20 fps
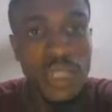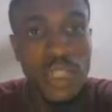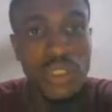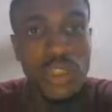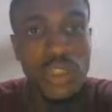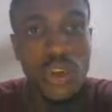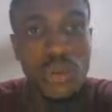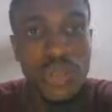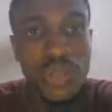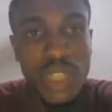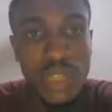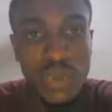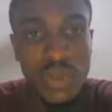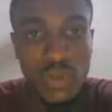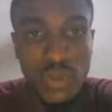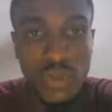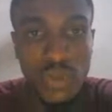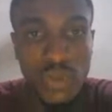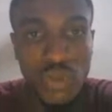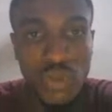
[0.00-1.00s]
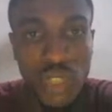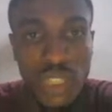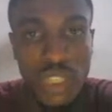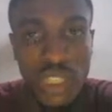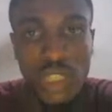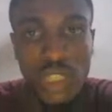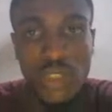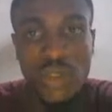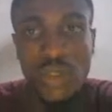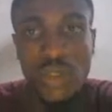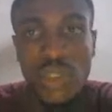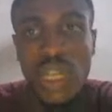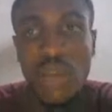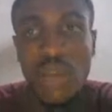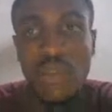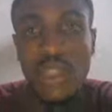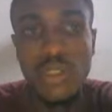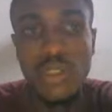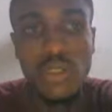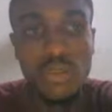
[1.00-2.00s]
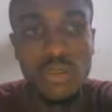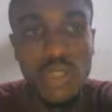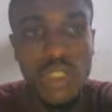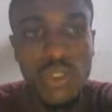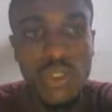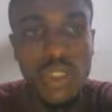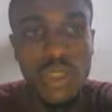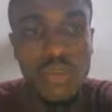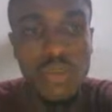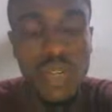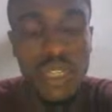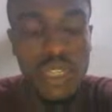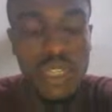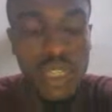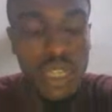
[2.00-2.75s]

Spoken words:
obstacles when selling on Amazon Merch on Demand.